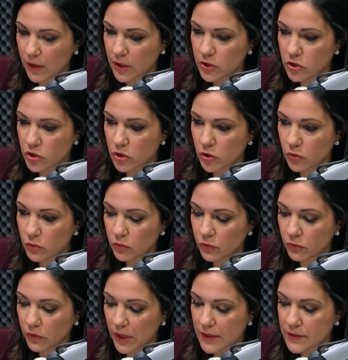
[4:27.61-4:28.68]
issue
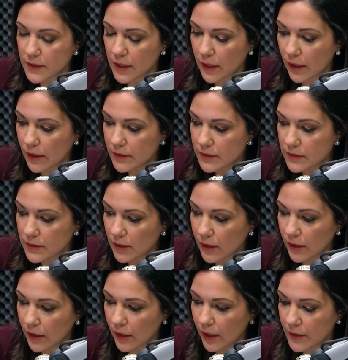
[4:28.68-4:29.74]
facing us uh,
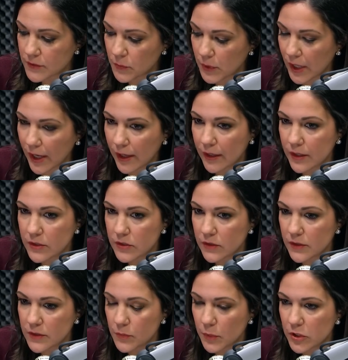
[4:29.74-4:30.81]
as we head into
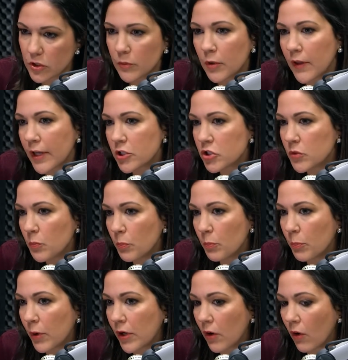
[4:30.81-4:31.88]
this midterm election,
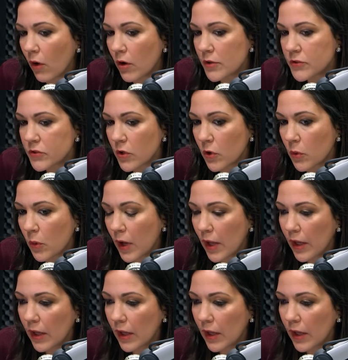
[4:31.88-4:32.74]
but also